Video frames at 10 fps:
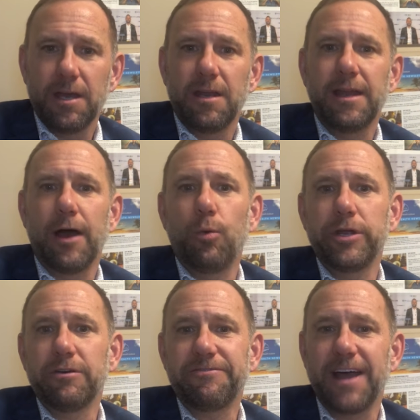Now, what
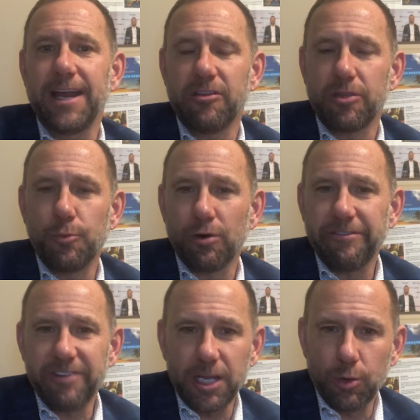you'll find is the more
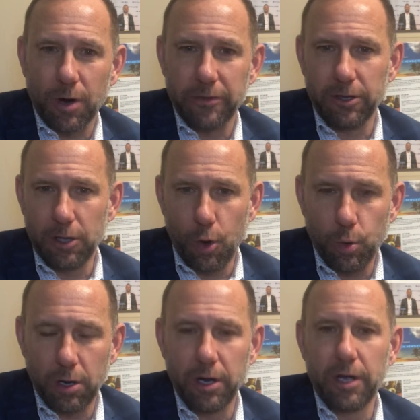fit you are, the
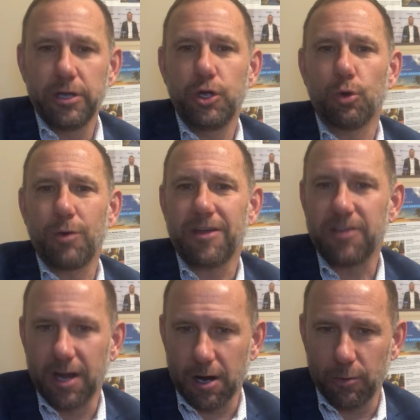lower your
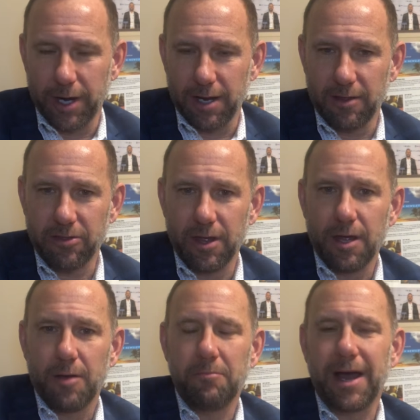resting heart rate is.
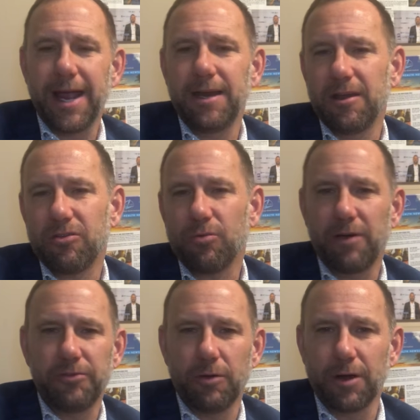Mine is
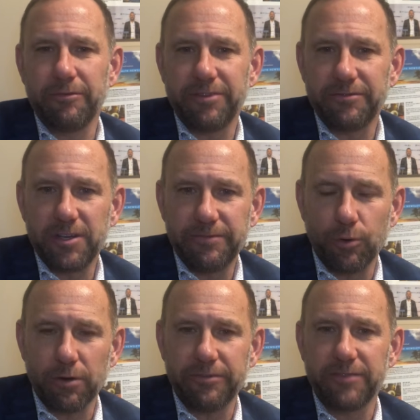roughly around
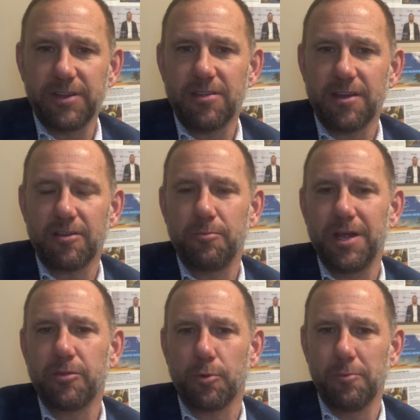54, 56
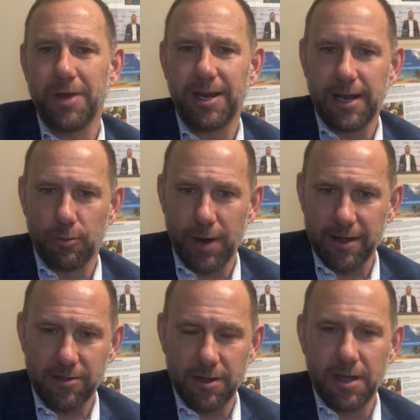beats per minute at
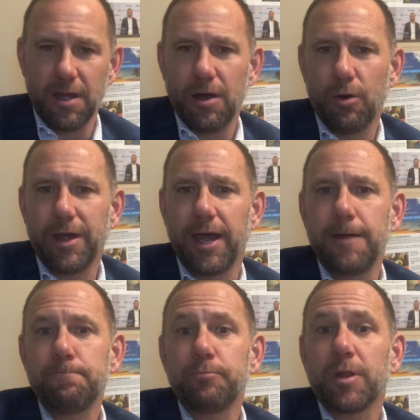rest,
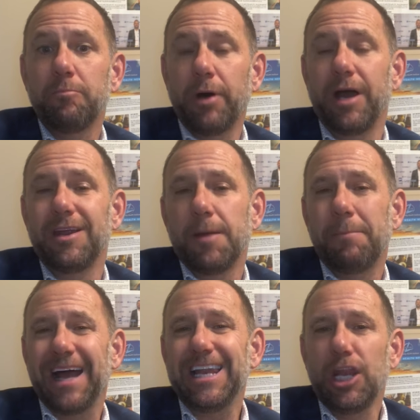okay? But
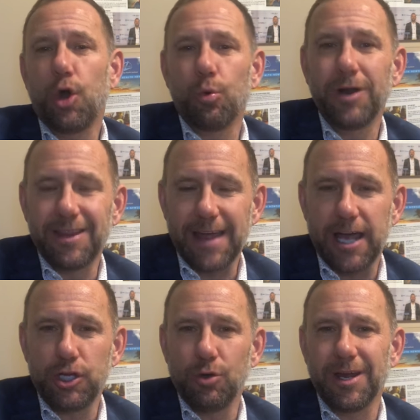by lowering
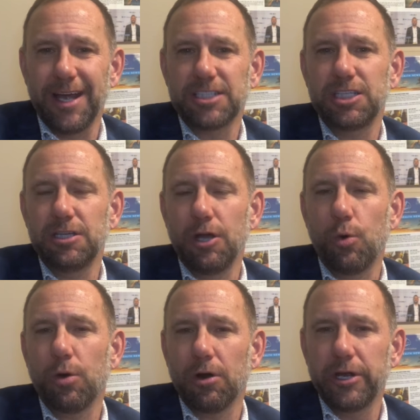that, you can actually
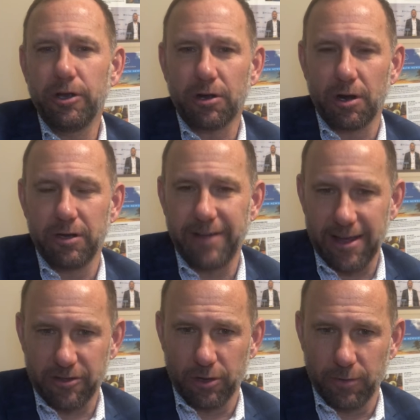lower your
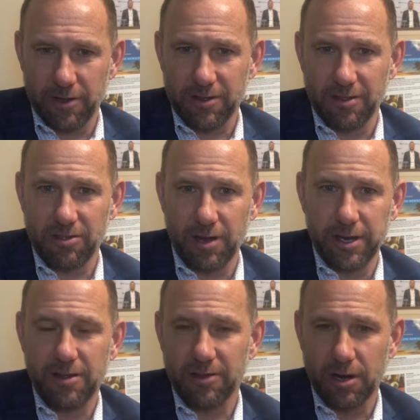cardiovascular risk. And
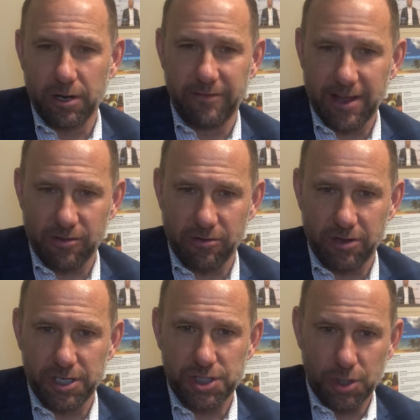studies and cardiovascular
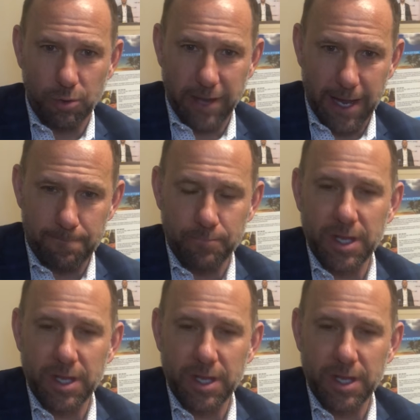studies show that.